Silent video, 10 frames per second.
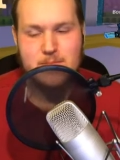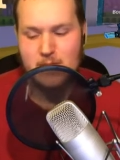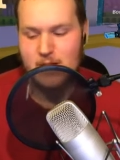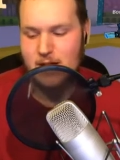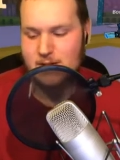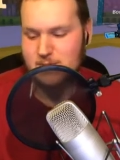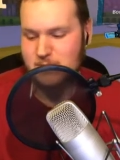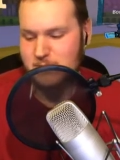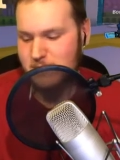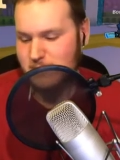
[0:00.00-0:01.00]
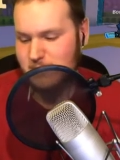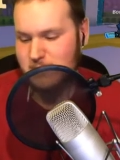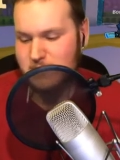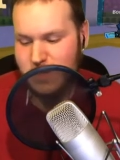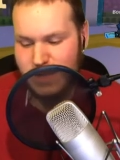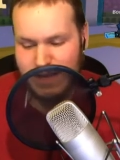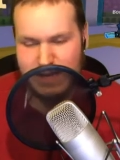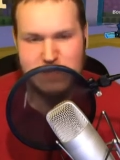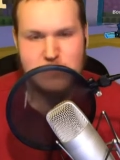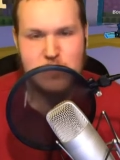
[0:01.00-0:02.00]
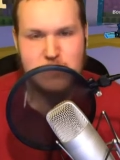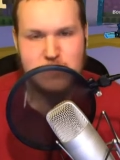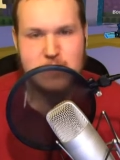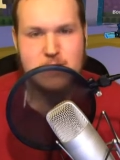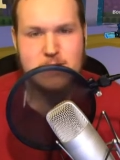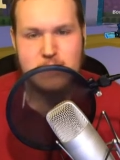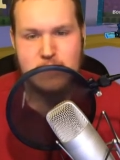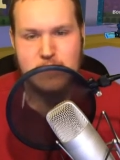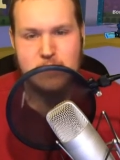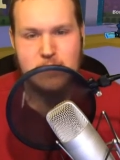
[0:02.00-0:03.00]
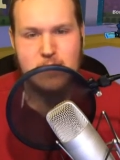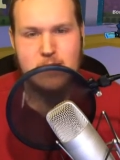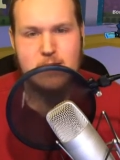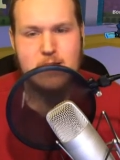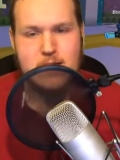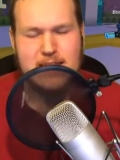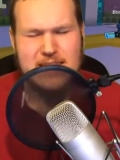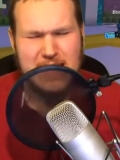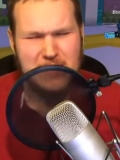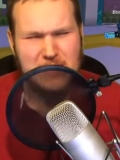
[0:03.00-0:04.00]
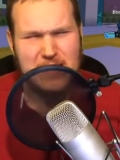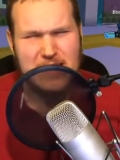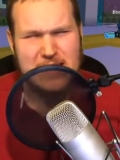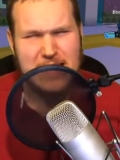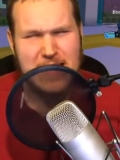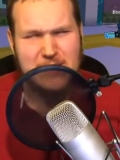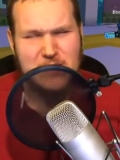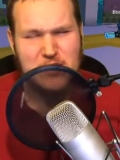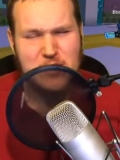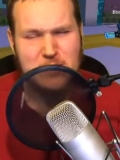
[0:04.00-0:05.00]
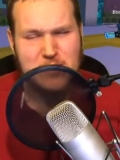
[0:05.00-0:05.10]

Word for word: Uh, mm, you gotta get some jumps. Well, I guess the knight really doesn't have to jump too